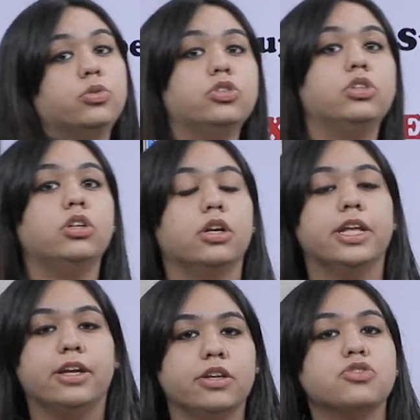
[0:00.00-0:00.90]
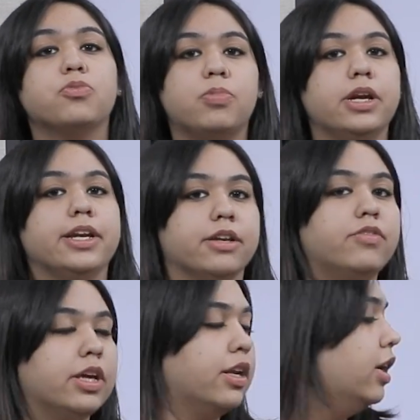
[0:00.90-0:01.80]
use the degree superlative
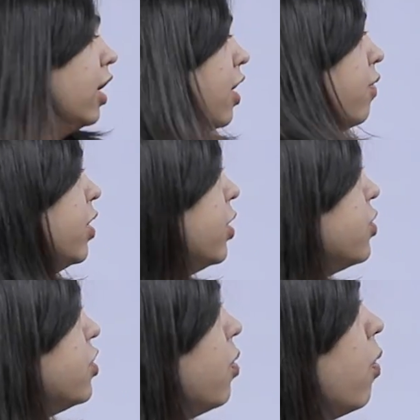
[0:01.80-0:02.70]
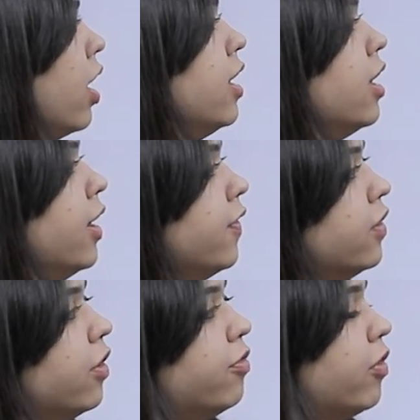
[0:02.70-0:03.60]
degree, we use the word
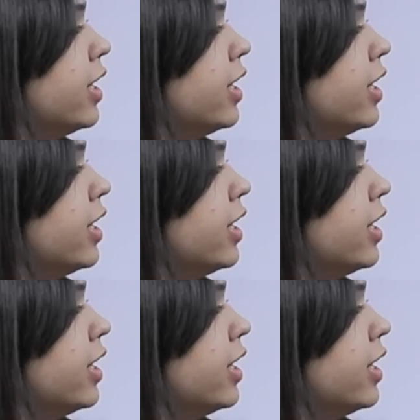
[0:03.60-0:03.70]
the. For